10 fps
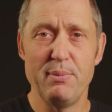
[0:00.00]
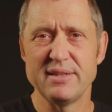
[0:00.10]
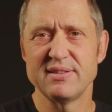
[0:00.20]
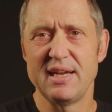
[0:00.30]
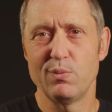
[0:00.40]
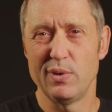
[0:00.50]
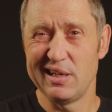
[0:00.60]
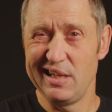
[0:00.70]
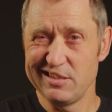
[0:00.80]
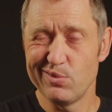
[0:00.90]
mix that with
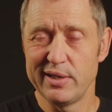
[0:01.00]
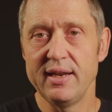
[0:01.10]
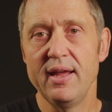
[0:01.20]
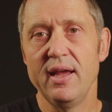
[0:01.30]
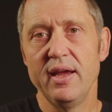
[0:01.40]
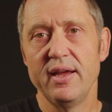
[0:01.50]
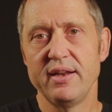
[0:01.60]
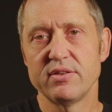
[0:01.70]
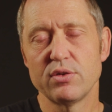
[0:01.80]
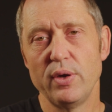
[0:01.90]
glycerin,
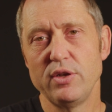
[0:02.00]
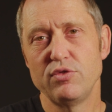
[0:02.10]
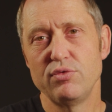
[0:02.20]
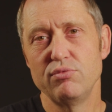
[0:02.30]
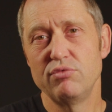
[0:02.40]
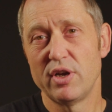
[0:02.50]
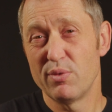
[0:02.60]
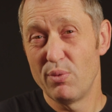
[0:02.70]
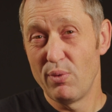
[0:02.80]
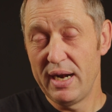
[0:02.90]
it's going to not
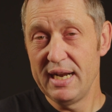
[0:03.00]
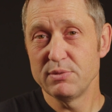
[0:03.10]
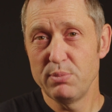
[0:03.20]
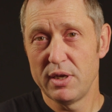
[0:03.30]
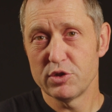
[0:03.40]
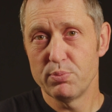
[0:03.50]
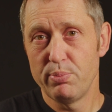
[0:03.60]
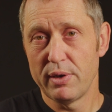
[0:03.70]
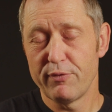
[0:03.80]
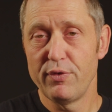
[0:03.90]
run as much,
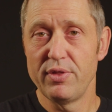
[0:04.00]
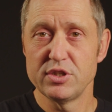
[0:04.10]
but for the